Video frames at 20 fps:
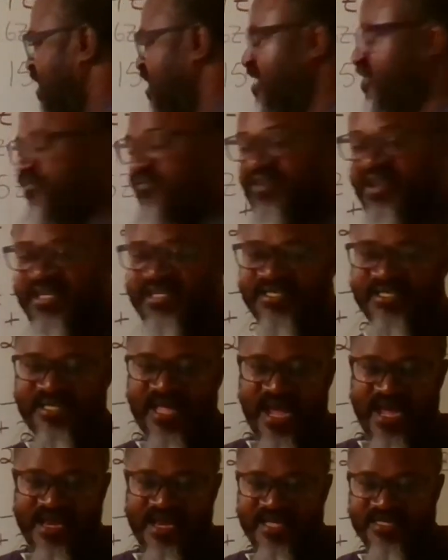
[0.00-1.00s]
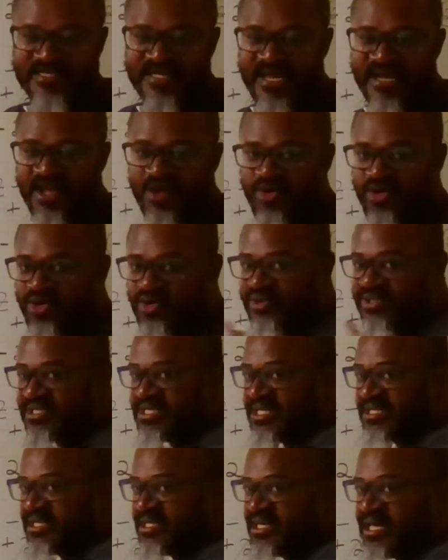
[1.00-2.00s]
If this side is not equal to
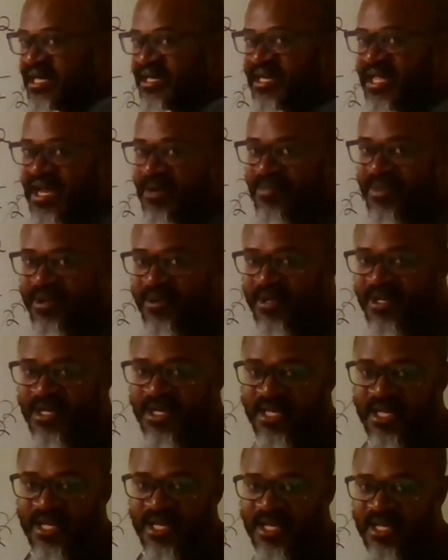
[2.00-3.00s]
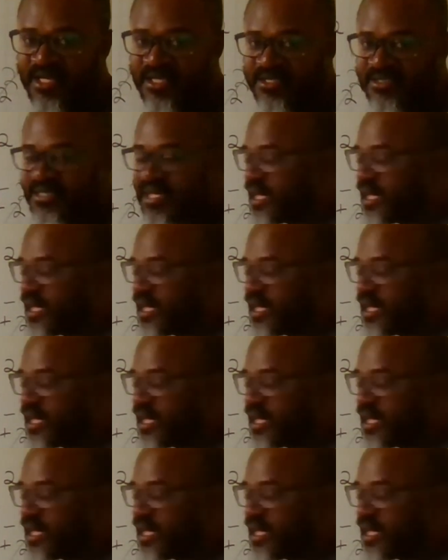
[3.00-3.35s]
16, that tells me it's